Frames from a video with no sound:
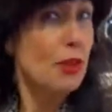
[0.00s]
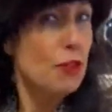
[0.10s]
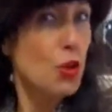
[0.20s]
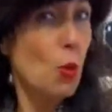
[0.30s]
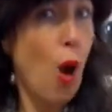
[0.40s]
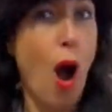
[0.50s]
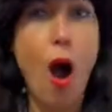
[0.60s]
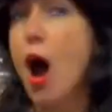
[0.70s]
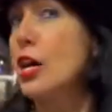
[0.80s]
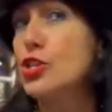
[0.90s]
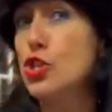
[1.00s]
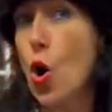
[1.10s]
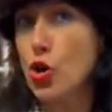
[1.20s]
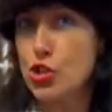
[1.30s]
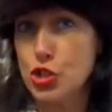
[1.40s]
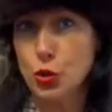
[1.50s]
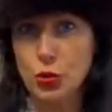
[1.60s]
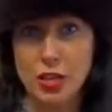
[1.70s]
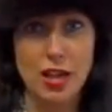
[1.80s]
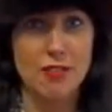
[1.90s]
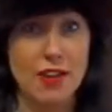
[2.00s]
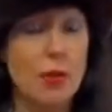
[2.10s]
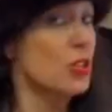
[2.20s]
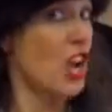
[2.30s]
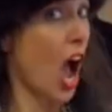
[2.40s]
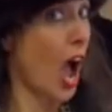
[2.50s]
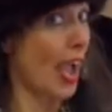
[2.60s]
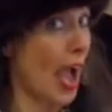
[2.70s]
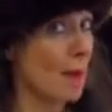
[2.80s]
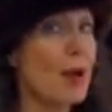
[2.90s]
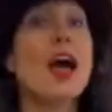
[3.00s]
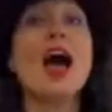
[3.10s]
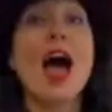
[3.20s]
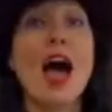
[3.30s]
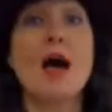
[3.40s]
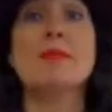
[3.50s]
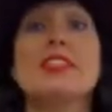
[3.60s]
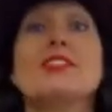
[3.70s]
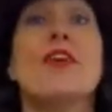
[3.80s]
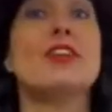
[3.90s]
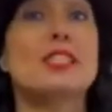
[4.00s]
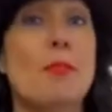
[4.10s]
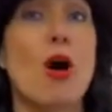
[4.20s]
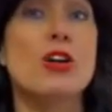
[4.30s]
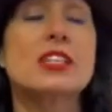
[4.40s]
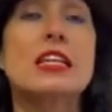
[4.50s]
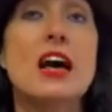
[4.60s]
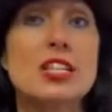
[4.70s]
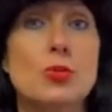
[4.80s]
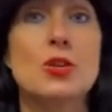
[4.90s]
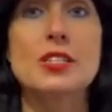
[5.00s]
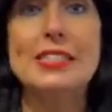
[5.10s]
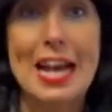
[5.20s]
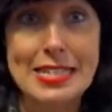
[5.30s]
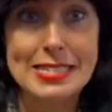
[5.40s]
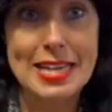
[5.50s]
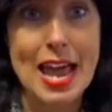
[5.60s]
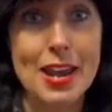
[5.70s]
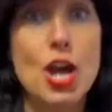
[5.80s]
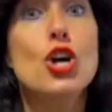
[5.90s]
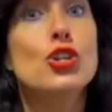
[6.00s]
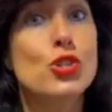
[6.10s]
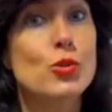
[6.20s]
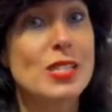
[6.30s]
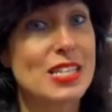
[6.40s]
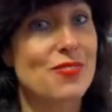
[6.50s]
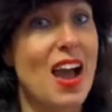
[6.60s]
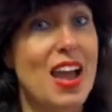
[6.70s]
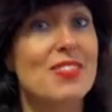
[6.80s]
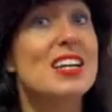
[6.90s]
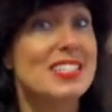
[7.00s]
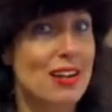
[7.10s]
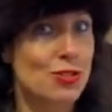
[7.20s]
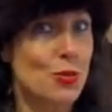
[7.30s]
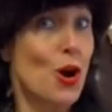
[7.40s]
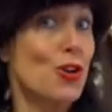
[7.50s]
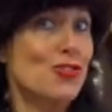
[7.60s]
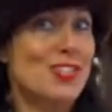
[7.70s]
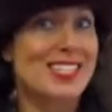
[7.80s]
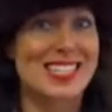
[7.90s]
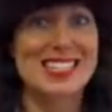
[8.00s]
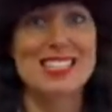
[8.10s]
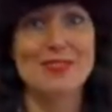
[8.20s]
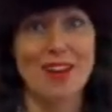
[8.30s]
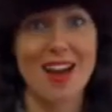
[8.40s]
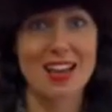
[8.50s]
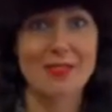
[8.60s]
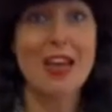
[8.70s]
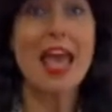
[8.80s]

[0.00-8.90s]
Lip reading: if you are a dog tooth lover, which I am, this is very smart. Last one, size 10, 265 down to 165.